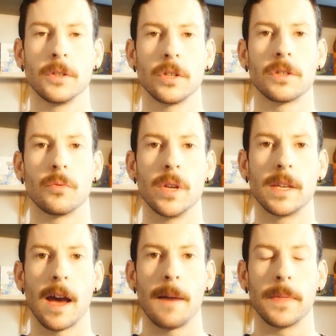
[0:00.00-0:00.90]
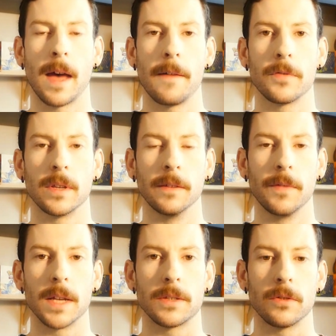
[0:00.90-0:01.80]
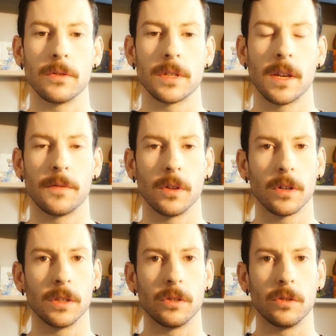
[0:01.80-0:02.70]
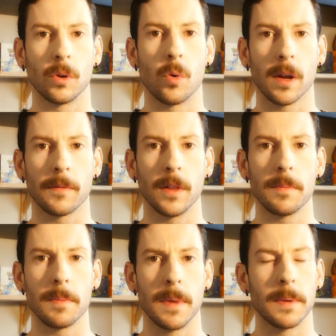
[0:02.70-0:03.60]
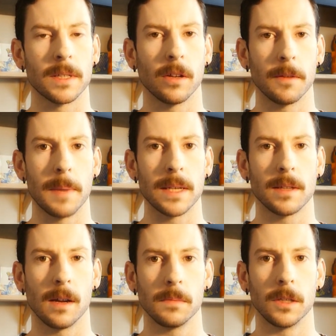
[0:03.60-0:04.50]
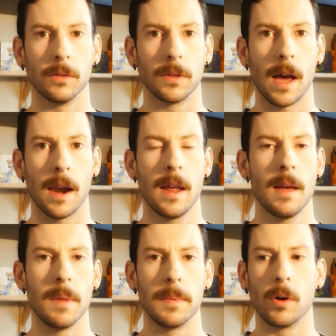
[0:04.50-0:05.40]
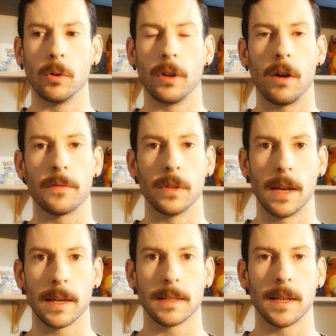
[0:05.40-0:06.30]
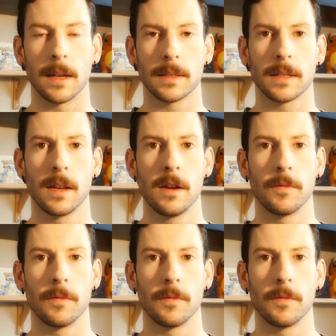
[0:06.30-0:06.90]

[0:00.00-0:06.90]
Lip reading: So just to recap that for the investors, if you're looking to do a quick flip, maybe it's not the best time to do that. Maybe hold off for the next sets.